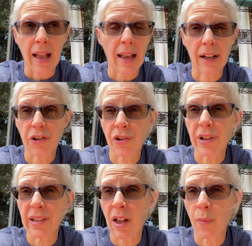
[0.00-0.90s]
And I sure
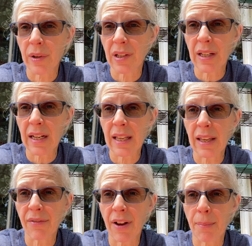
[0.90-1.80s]
as hell wasn't going to
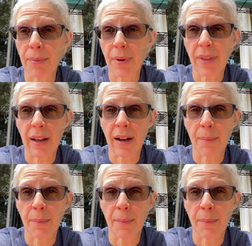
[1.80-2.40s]
give up that